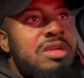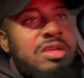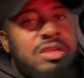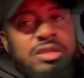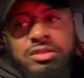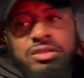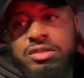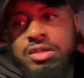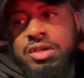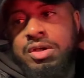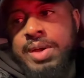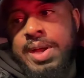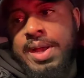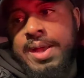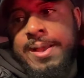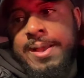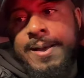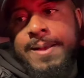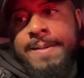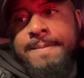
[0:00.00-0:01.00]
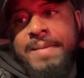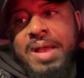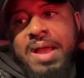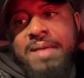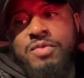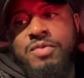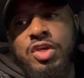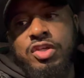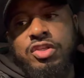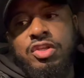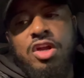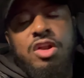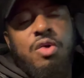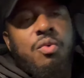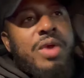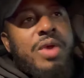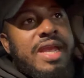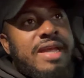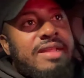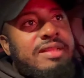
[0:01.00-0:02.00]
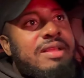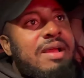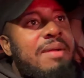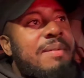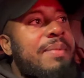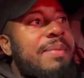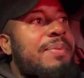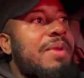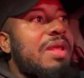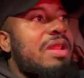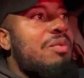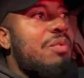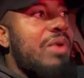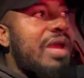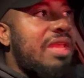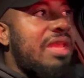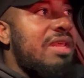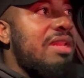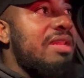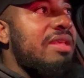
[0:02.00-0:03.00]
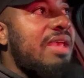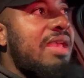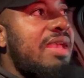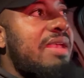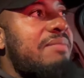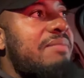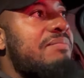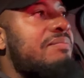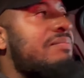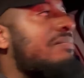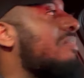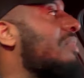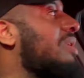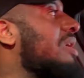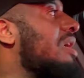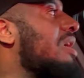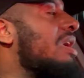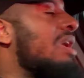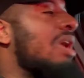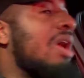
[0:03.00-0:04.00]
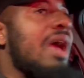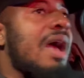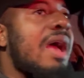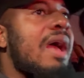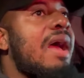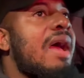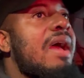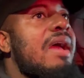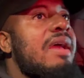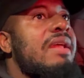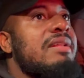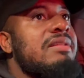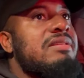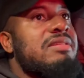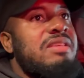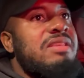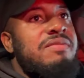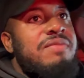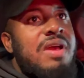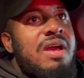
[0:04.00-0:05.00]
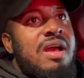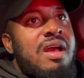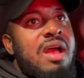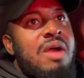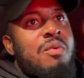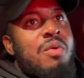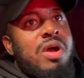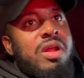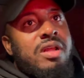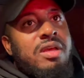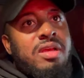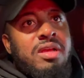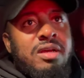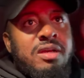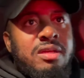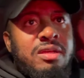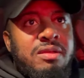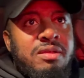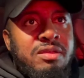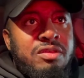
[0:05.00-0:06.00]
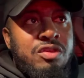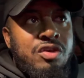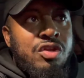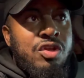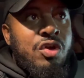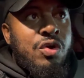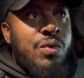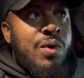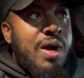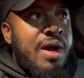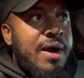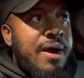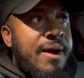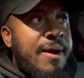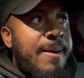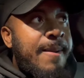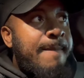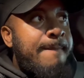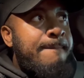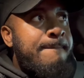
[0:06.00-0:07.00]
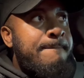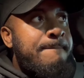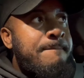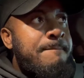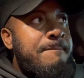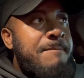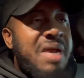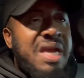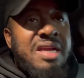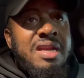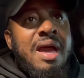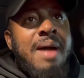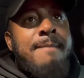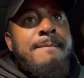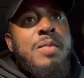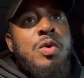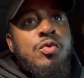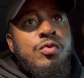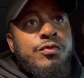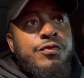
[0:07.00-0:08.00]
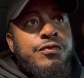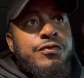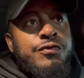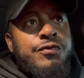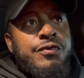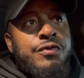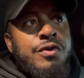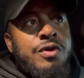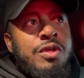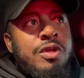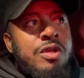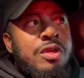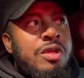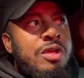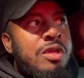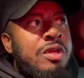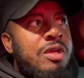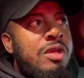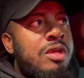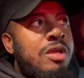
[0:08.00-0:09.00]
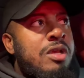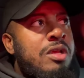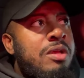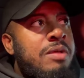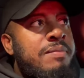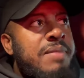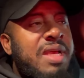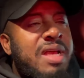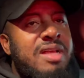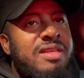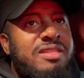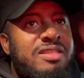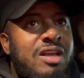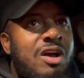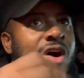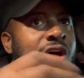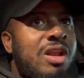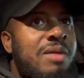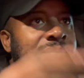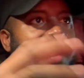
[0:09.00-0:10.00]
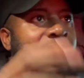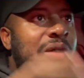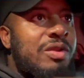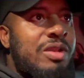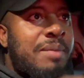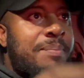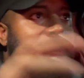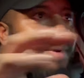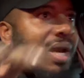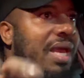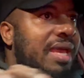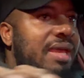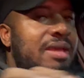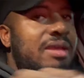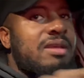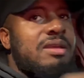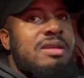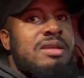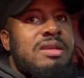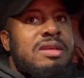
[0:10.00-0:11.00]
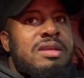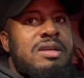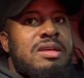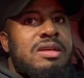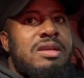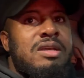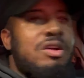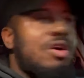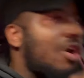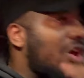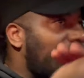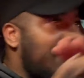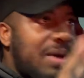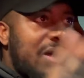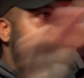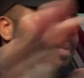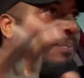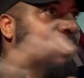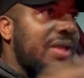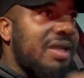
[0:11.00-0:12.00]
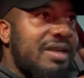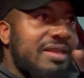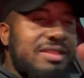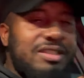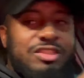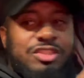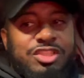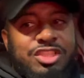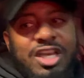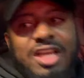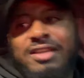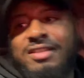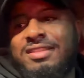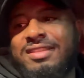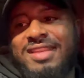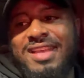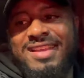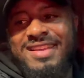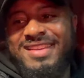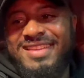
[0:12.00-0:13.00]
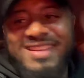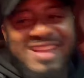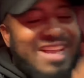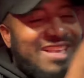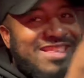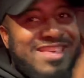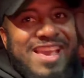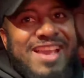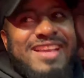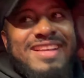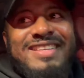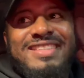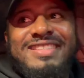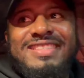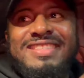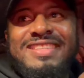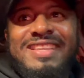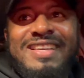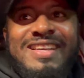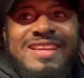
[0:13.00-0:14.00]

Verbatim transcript: So um, I'm just gonna wait. I'm gonna play the waiting game and see if I, I wanna, you know, um, make that move because it's all about the play. All about the play. This is chess, not checkers.